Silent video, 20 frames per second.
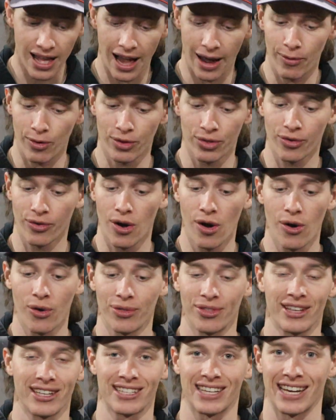I will
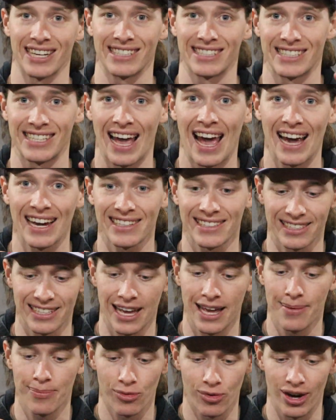throw this exact
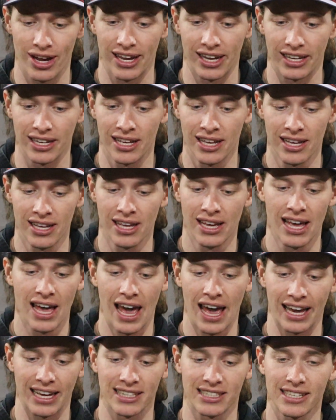same rig,
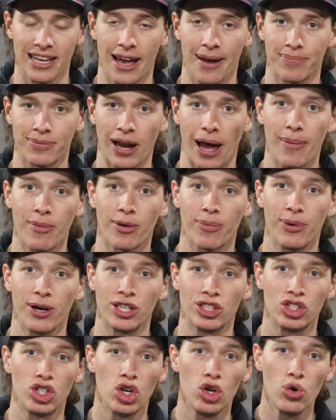except I'm going to
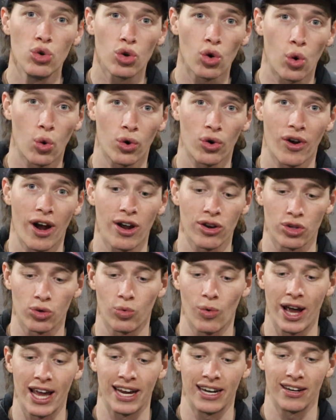put 2 1/4 ounce
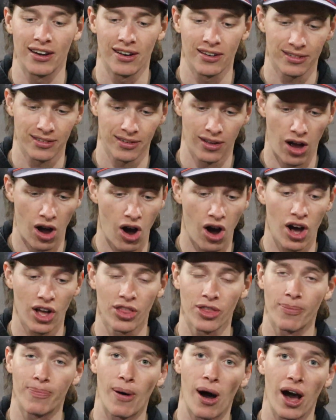weight
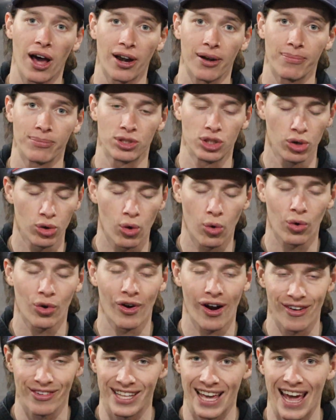on the bottom, 2
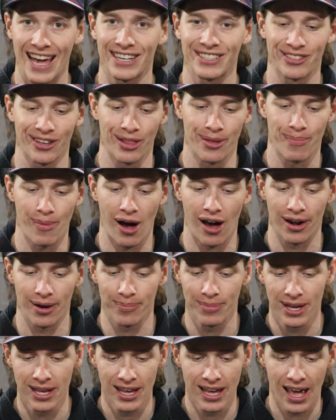1/4 ounce heads on the
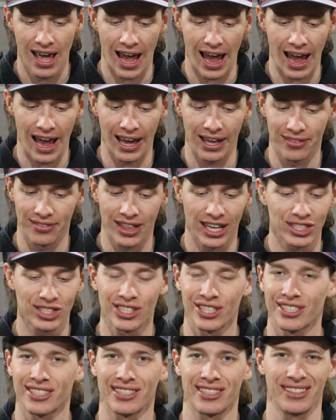bottom, and that's
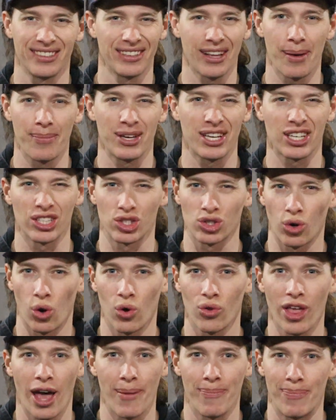just to let me
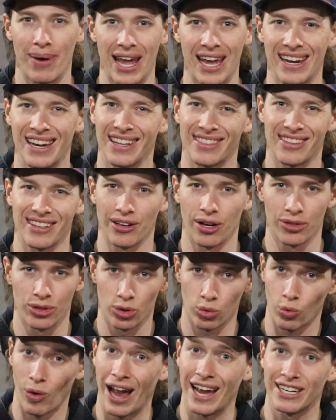control that bait at
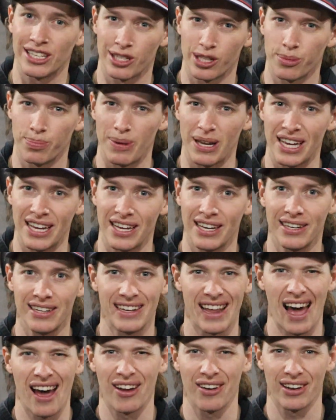the right speed
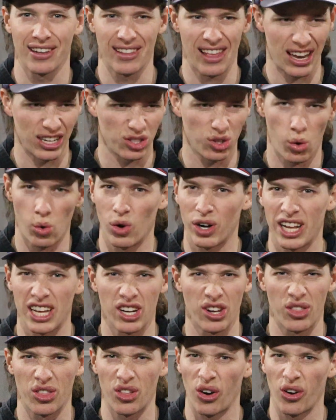down in that 20
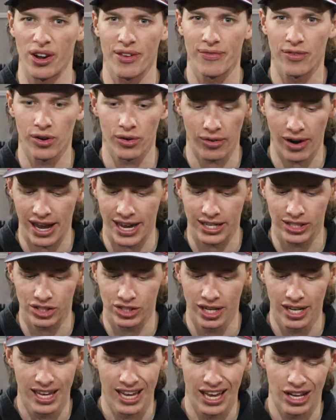to 30 foot
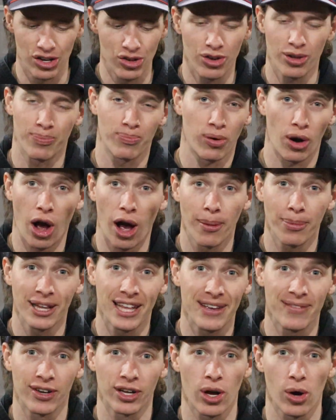range. You could
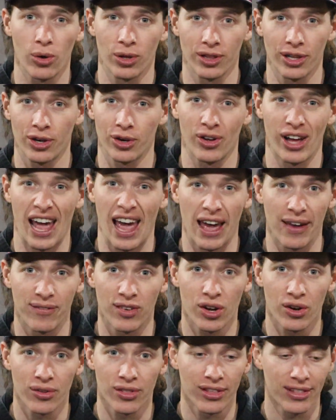probably even go a little
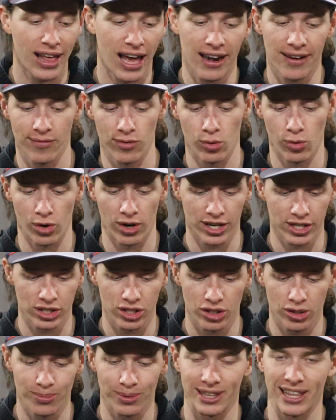heavier than that if you wanted
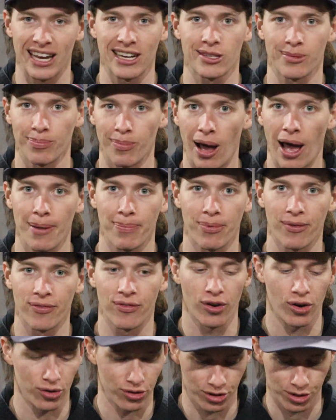to, but that's my
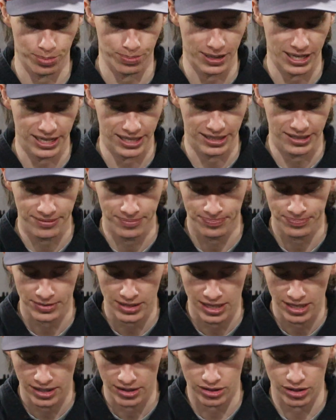preferred speed.
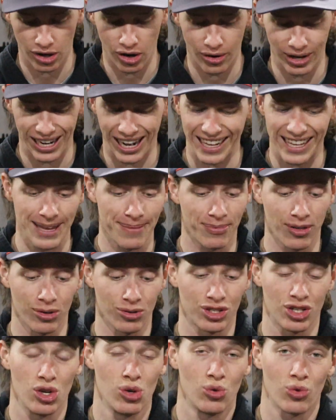So, and I keep
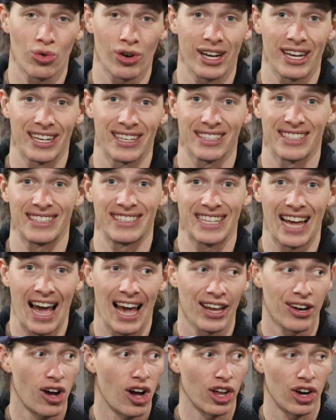those 2 rigs
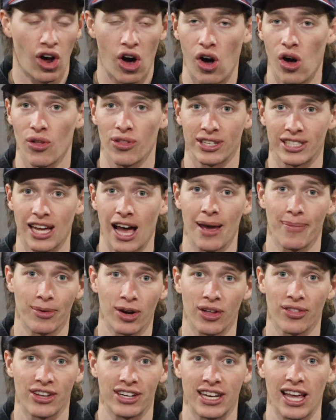tied on all the time and
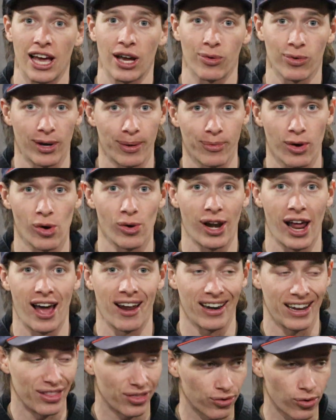on the deck when I'm going
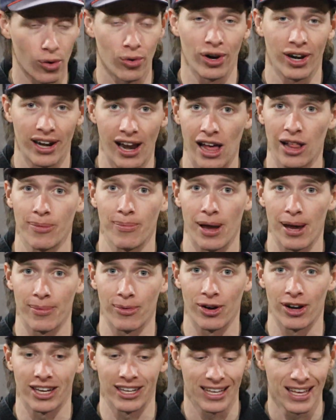out and throwing an
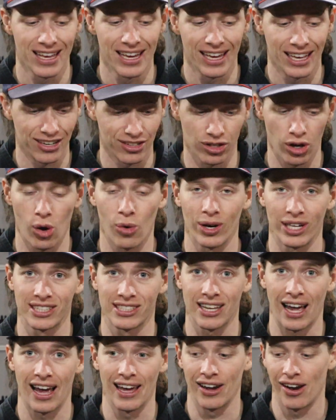Alabama rig. Just always
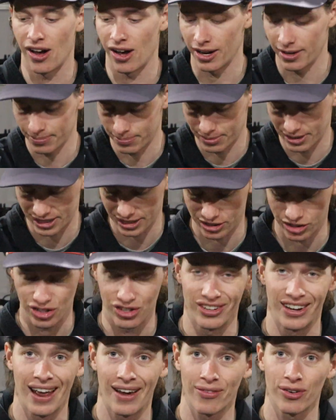tied on, because you
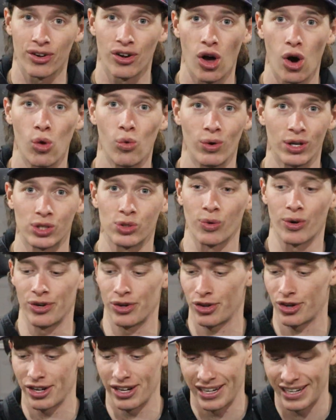never know which one
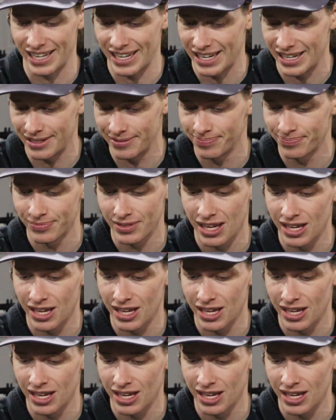you're going to need,